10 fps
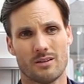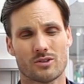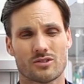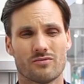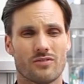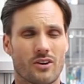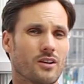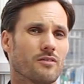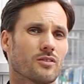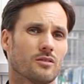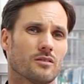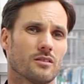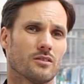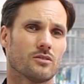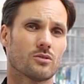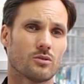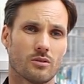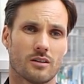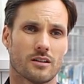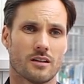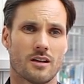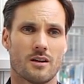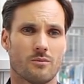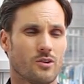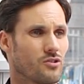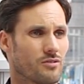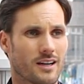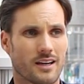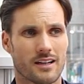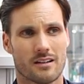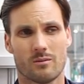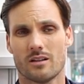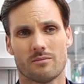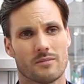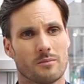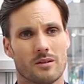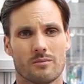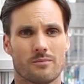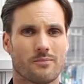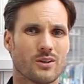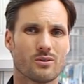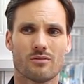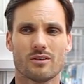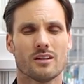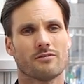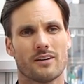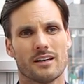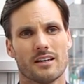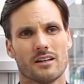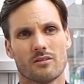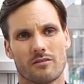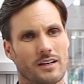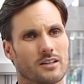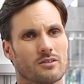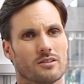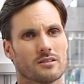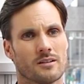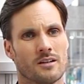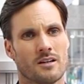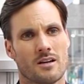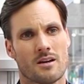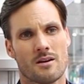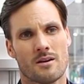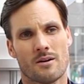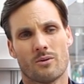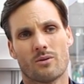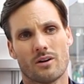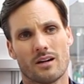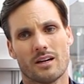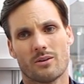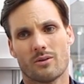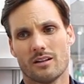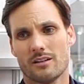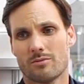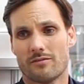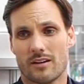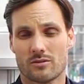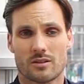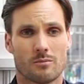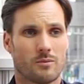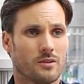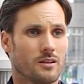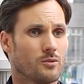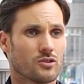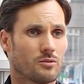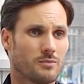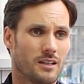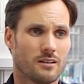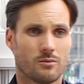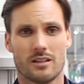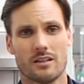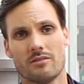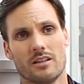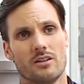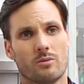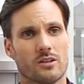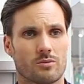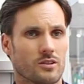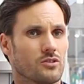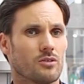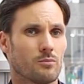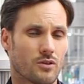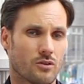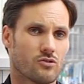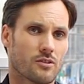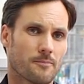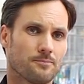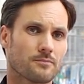And it was very difficult to Google it. We tried and we couldn't really find any good factories. Or at least we found some, but there were so many that we didn't really know which one to approach.